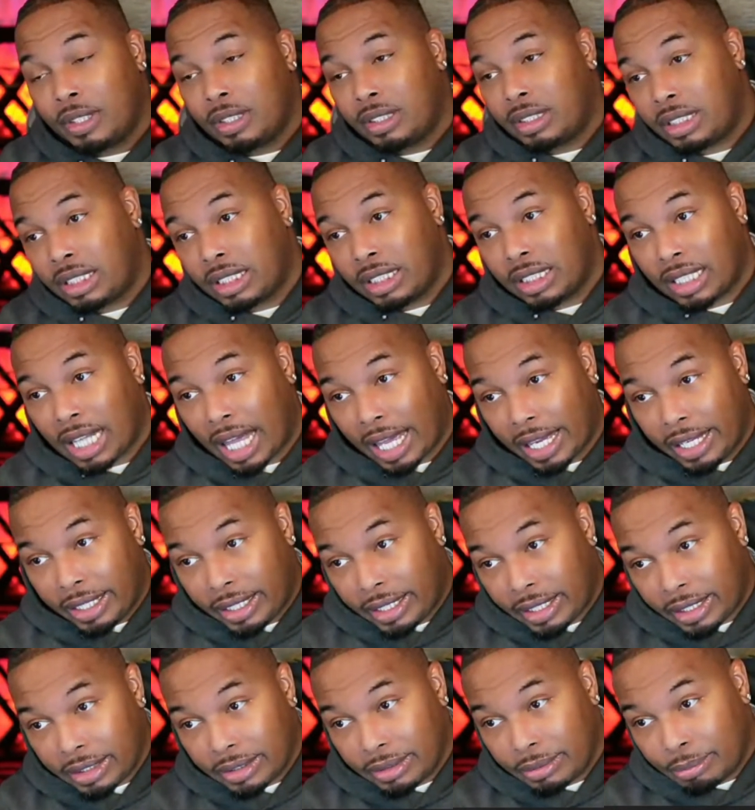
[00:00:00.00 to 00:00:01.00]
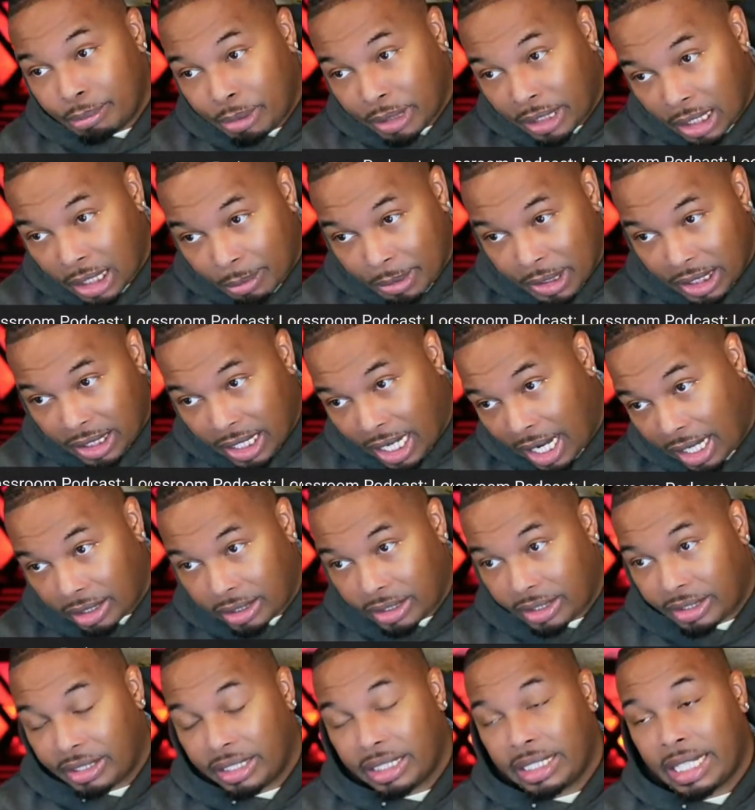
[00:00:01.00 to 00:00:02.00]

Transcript: to like becoming a doctor.